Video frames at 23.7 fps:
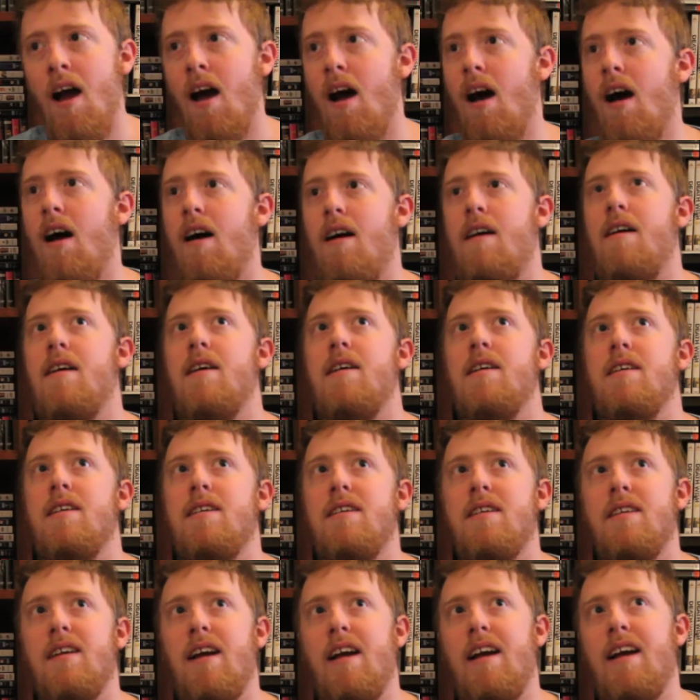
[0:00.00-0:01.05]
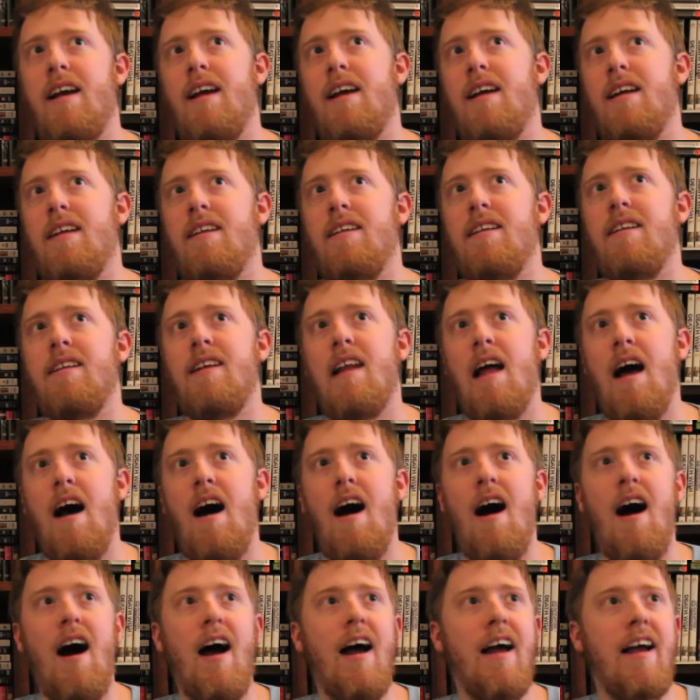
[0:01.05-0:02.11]
And
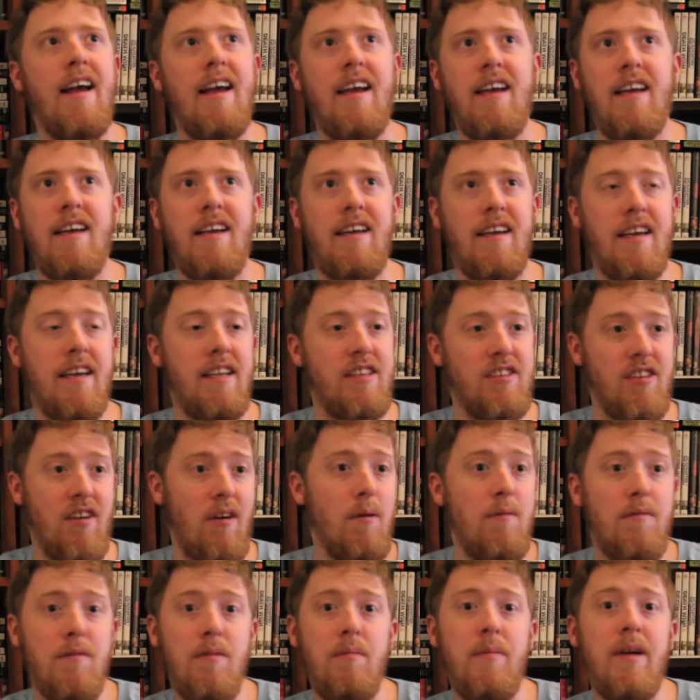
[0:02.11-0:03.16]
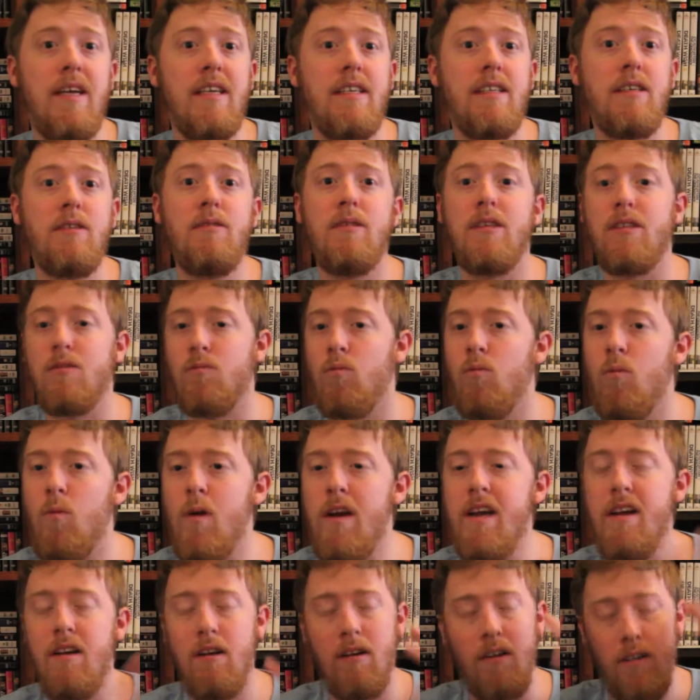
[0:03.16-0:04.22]
it's hard for me too. It's
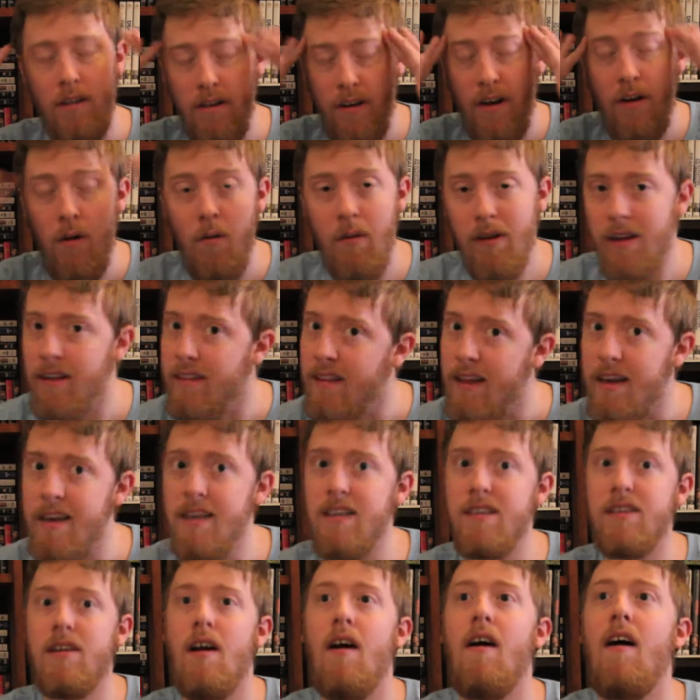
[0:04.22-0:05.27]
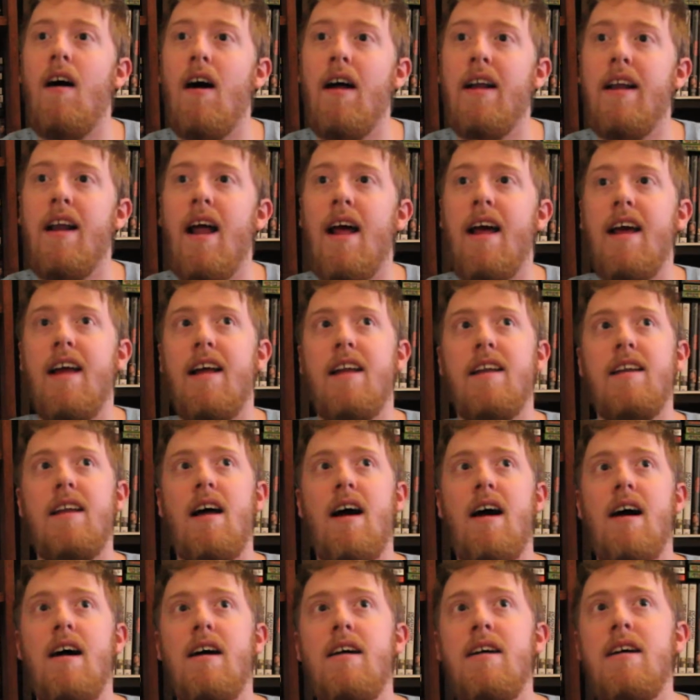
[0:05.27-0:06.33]
weird knowing that he's gone,
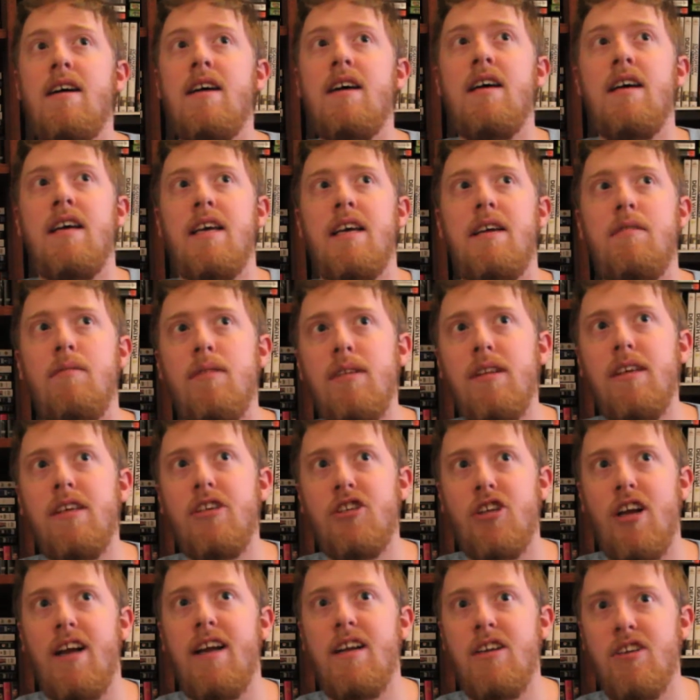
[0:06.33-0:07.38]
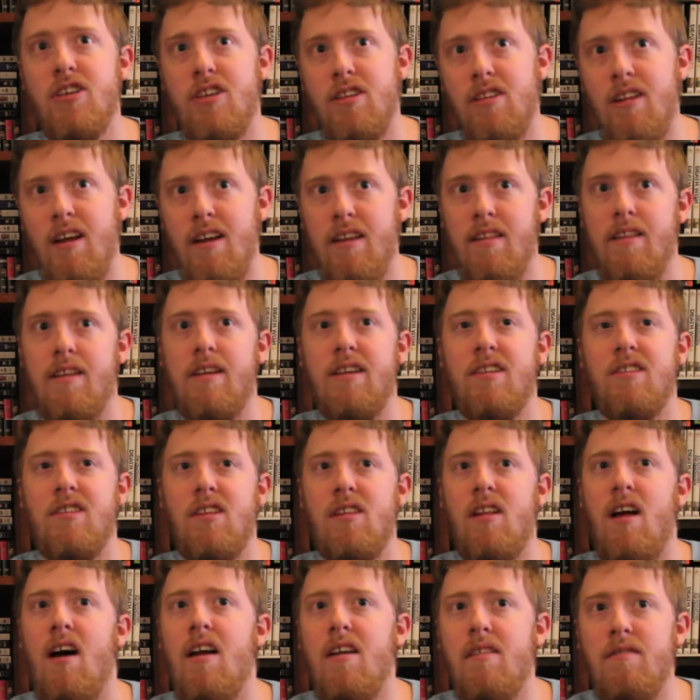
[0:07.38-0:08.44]
and he really changed a lot of things, a
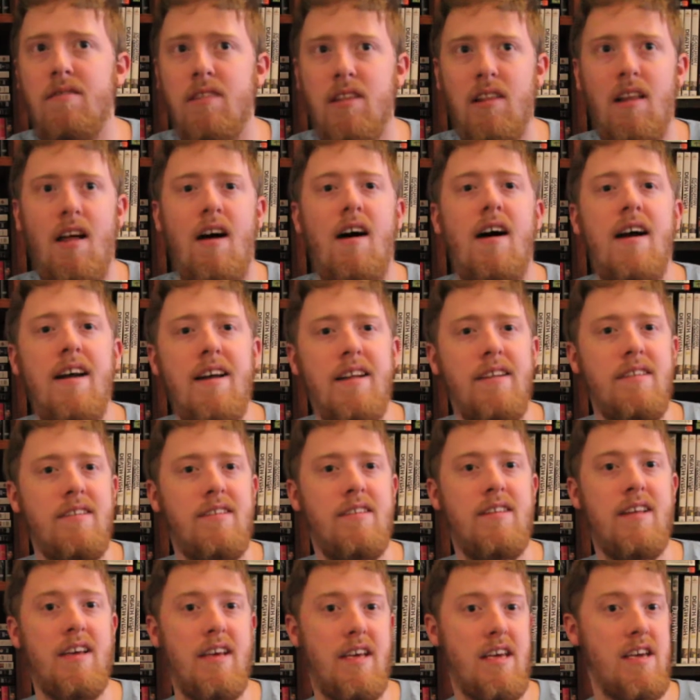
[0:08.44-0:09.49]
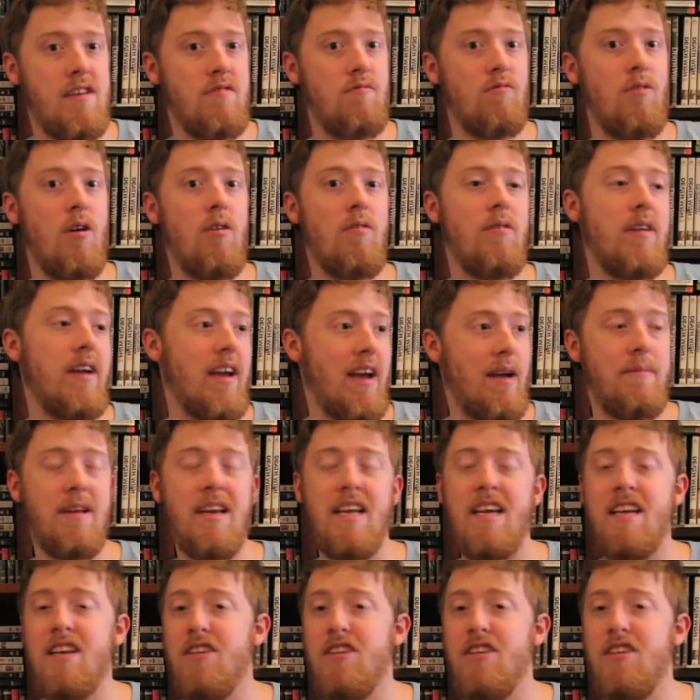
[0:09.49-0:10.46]
lot of lines that he wrote. I mean, he